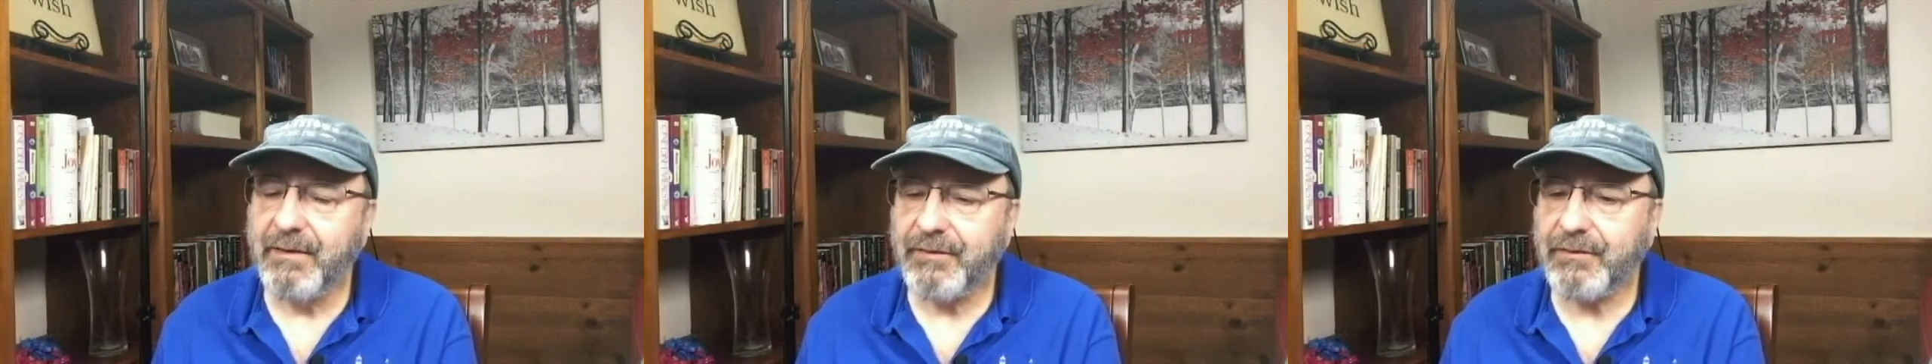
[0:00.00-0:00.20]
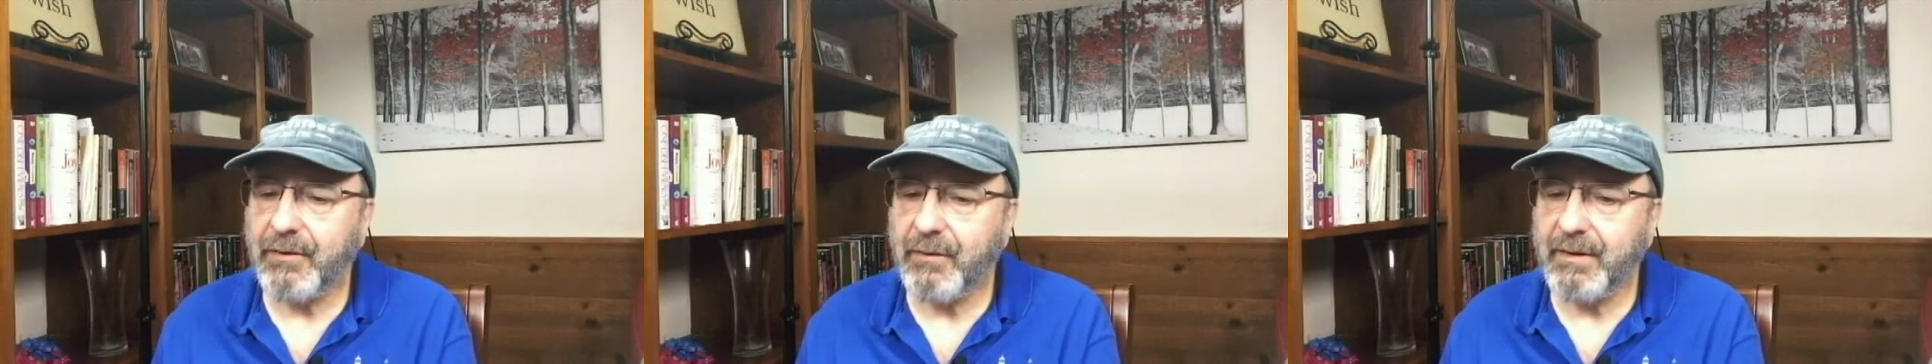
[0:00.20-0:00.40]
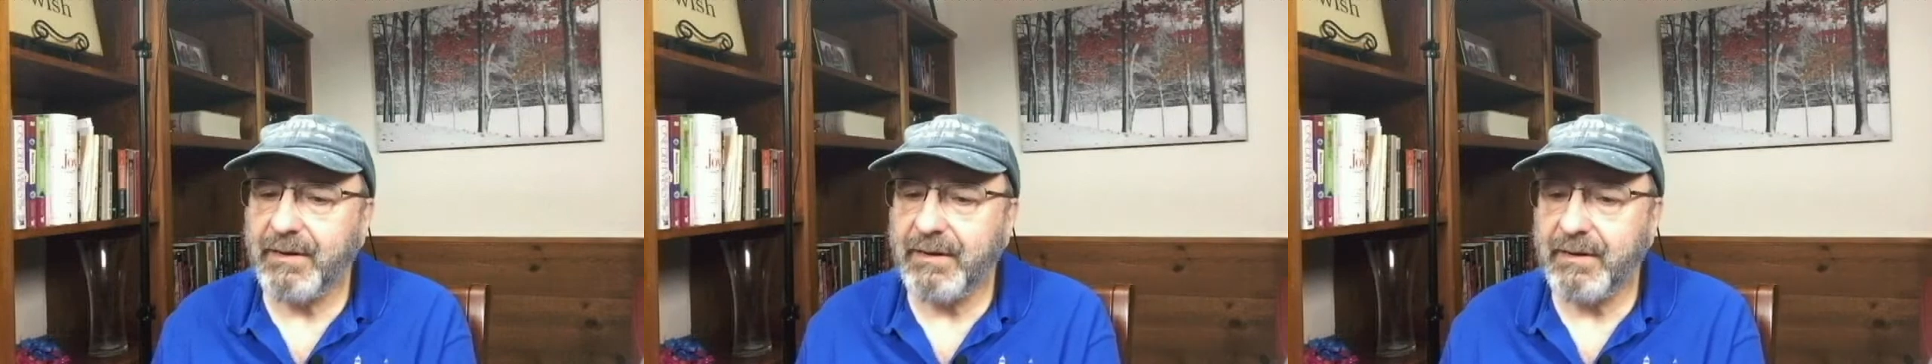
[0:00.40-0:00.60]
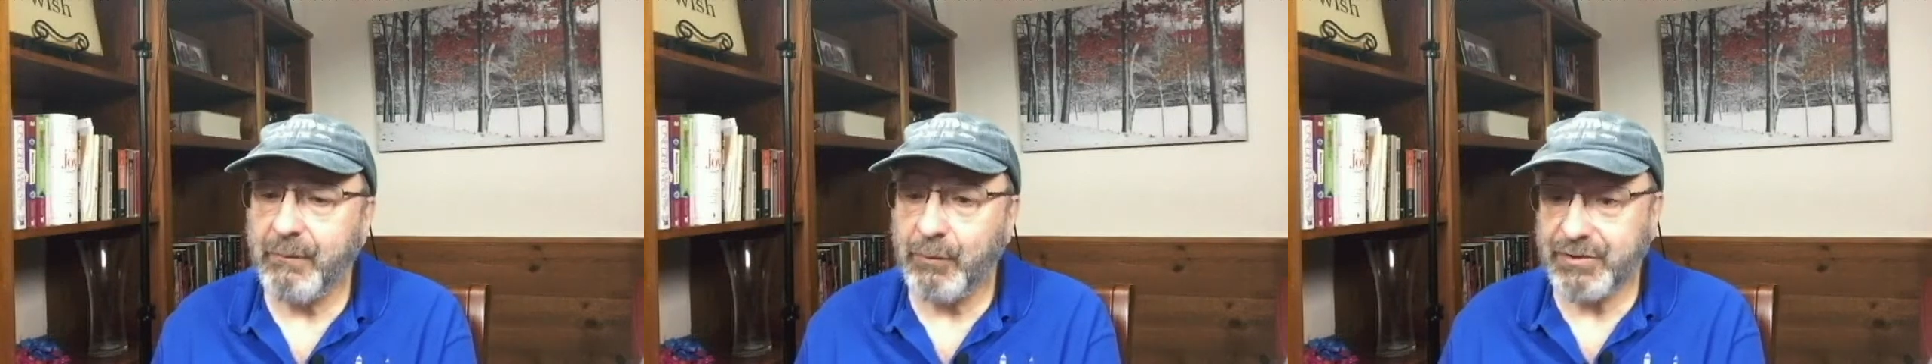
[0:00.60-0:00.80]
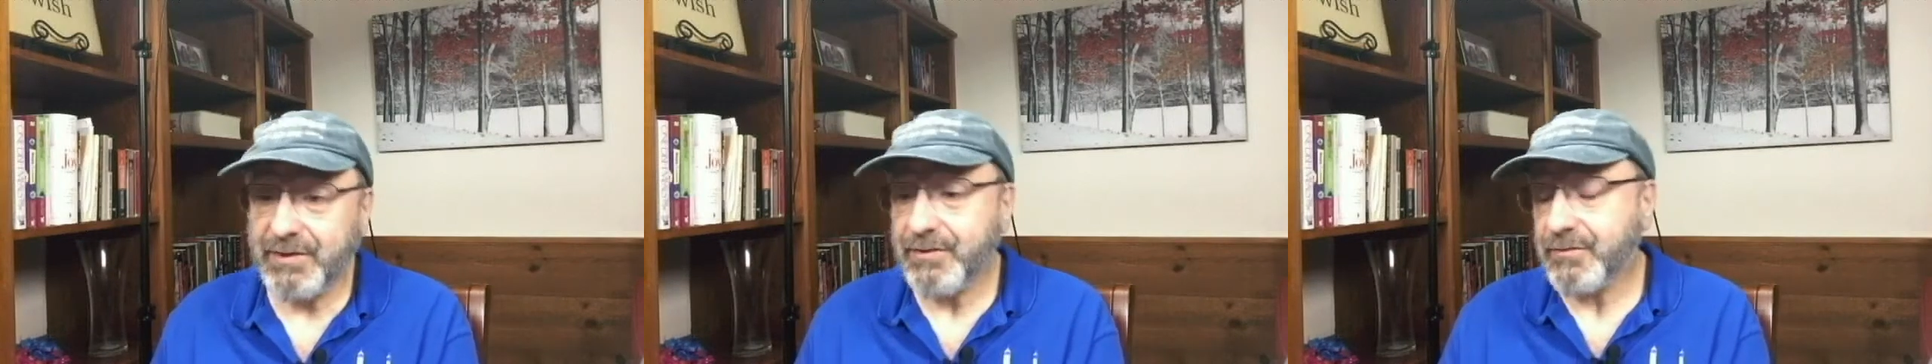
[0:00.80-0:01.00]
So and
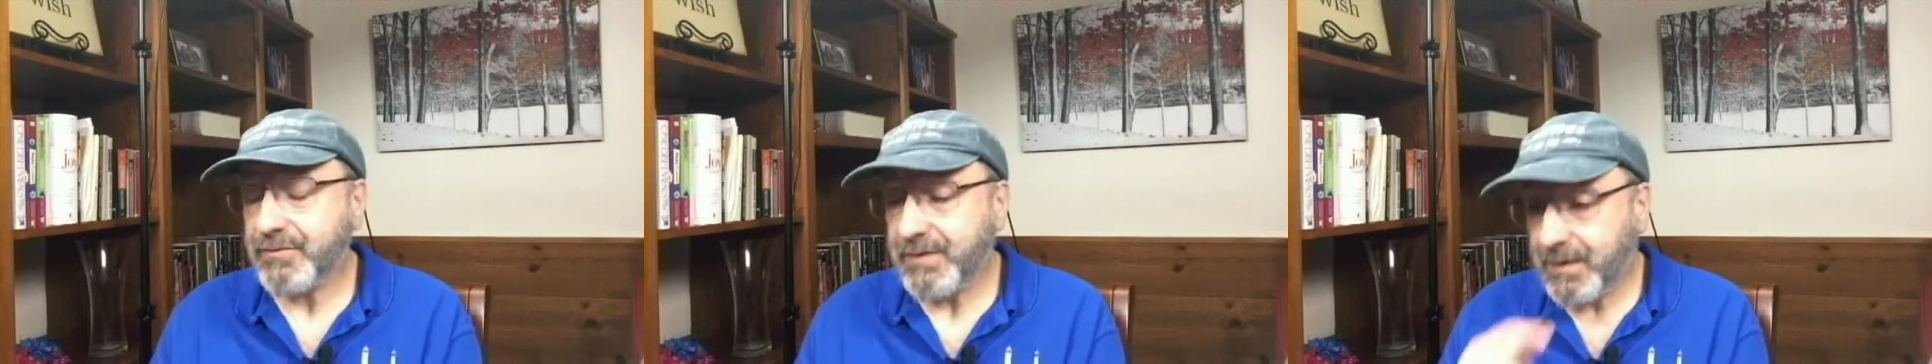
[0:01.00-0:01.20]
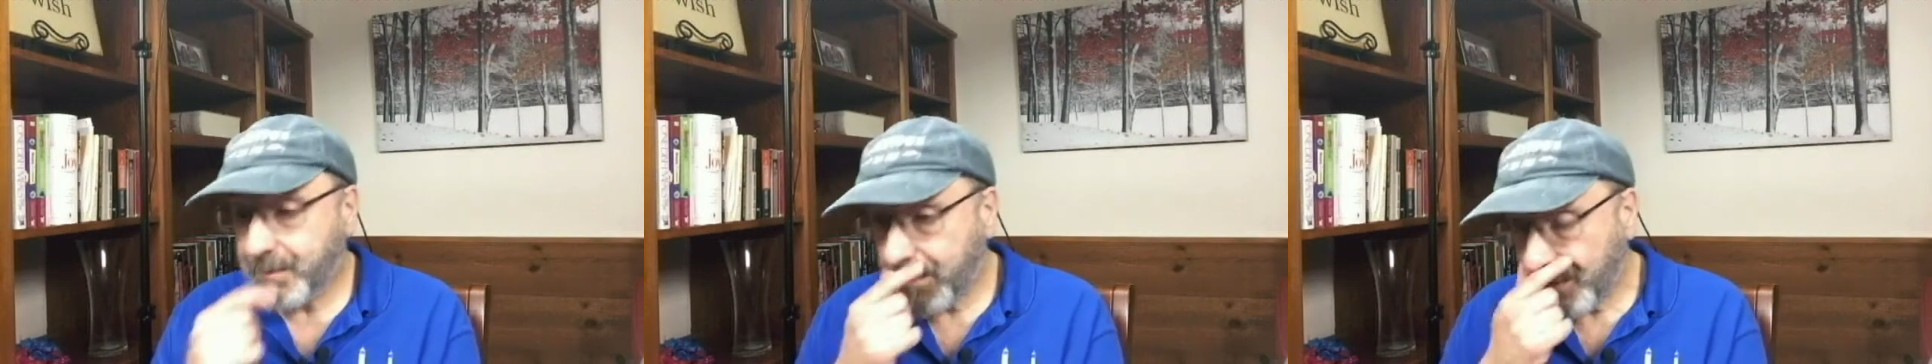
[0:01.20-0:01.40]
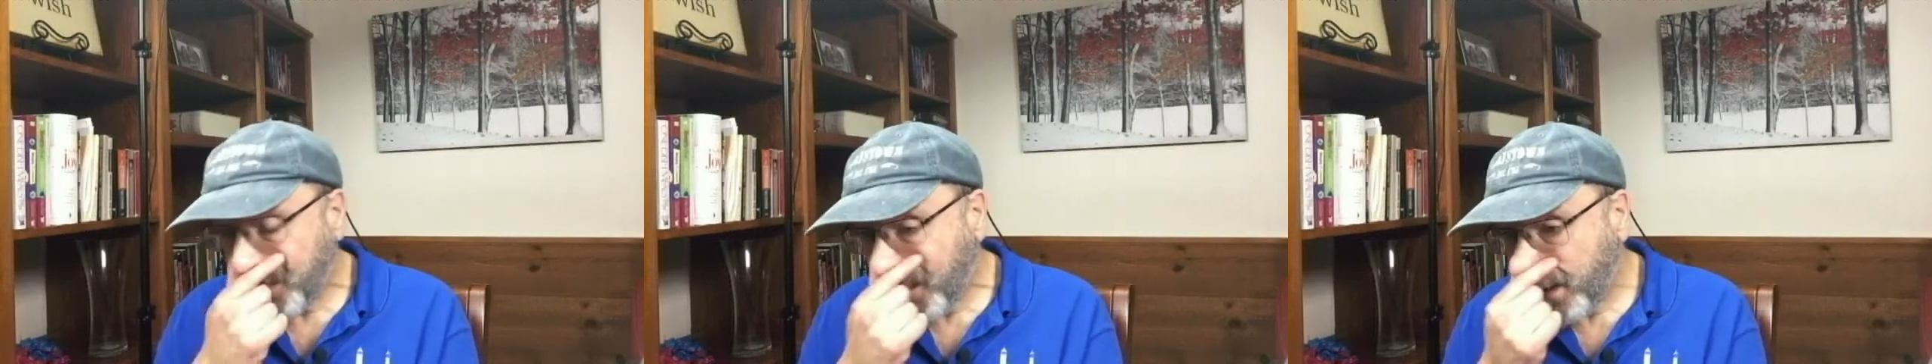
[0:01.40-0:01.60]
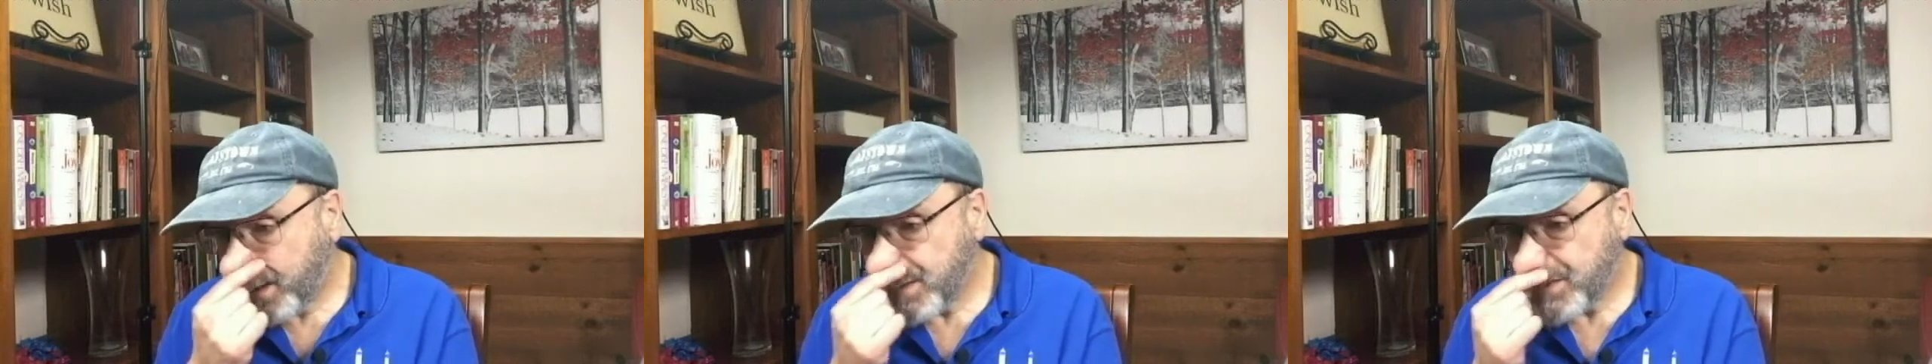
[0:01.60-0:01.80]
what's interesting about that